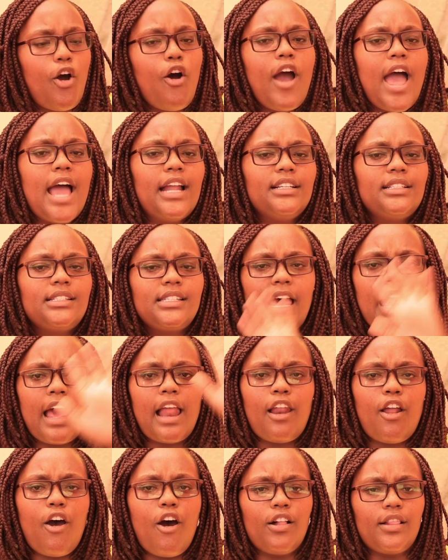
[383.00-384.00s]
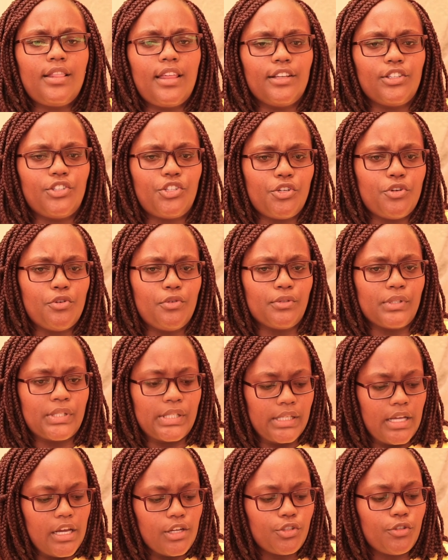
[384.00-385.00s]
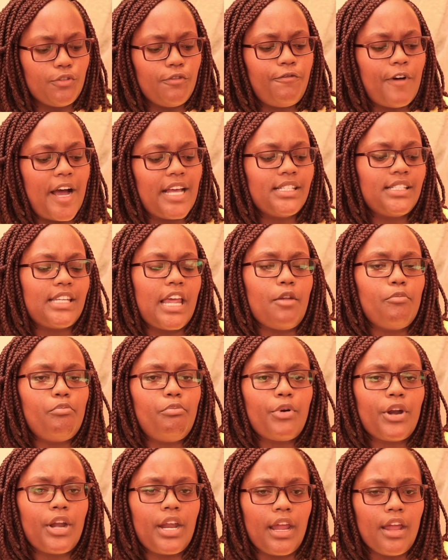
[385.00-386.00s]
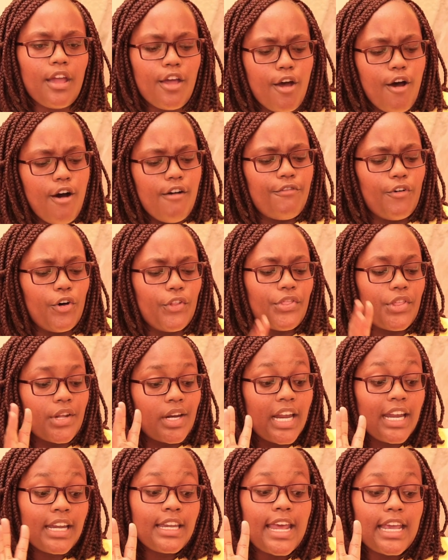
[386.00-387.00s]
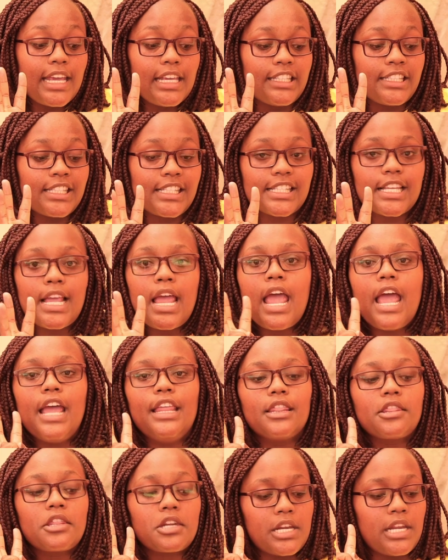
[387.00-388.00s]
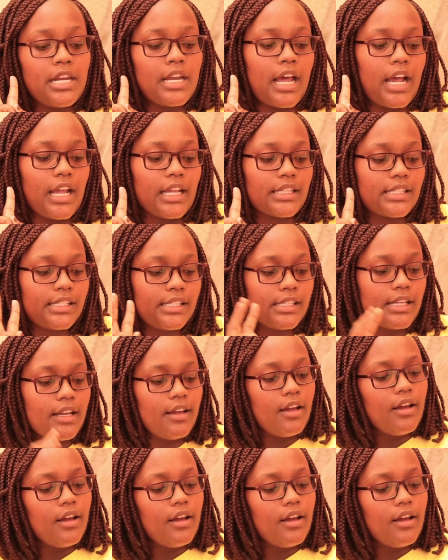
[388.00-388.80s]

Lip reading: go and tell all the Jews to fast and pray for 3 days and 3 nights.